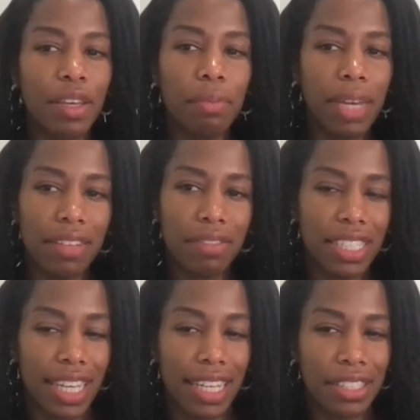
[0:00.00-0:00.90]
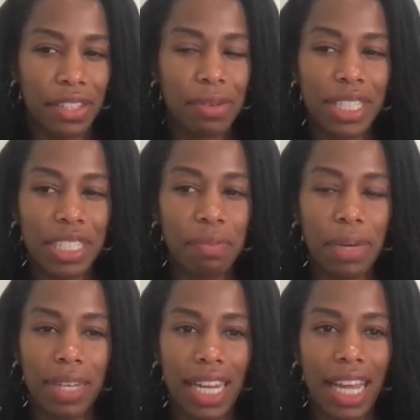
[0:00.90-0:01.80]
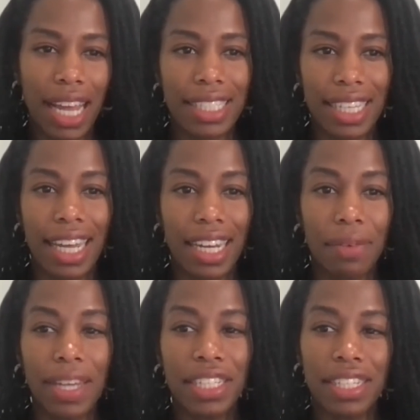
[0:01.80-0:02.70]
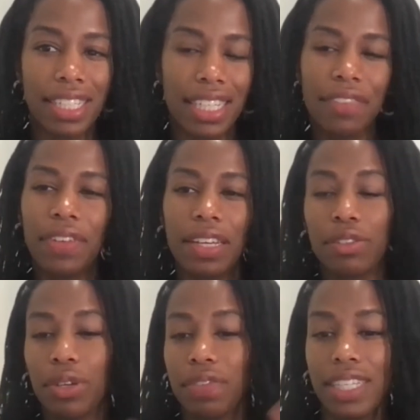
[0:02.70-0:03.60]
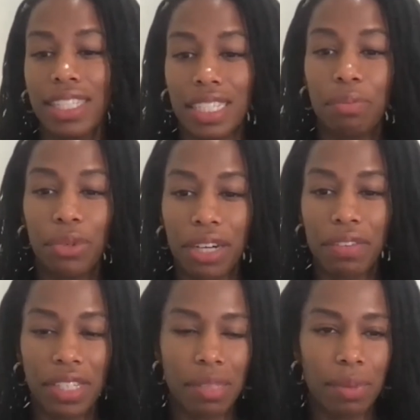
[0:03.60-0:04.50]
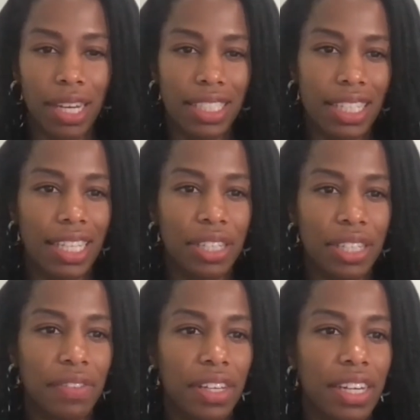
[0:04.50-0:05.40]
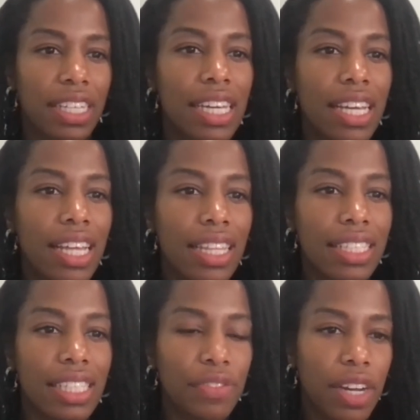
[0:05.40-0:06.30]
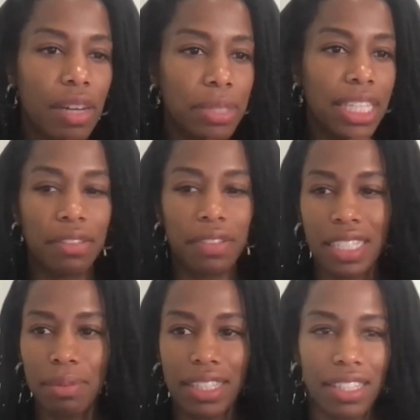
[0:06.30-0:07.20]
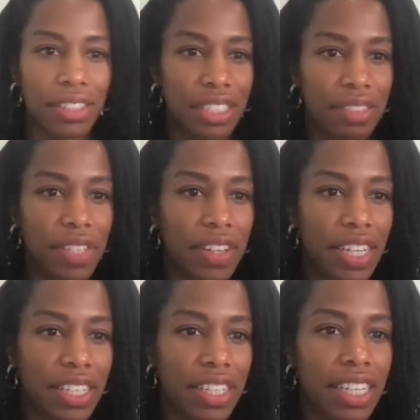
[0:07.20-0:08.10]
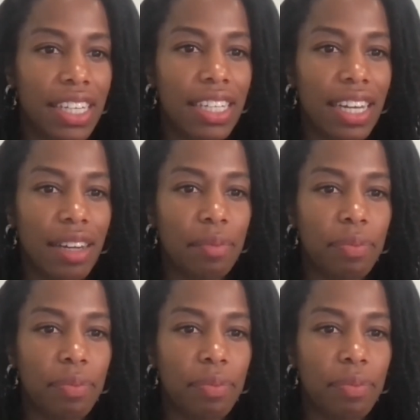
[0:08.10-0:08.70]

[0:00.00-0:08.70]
you may have just answered this question, but I'm going to ask it anyway, just to see if it sort of elicits more of a response on that train of thought. Okay. This is from Sara Reisman, our chief curator. In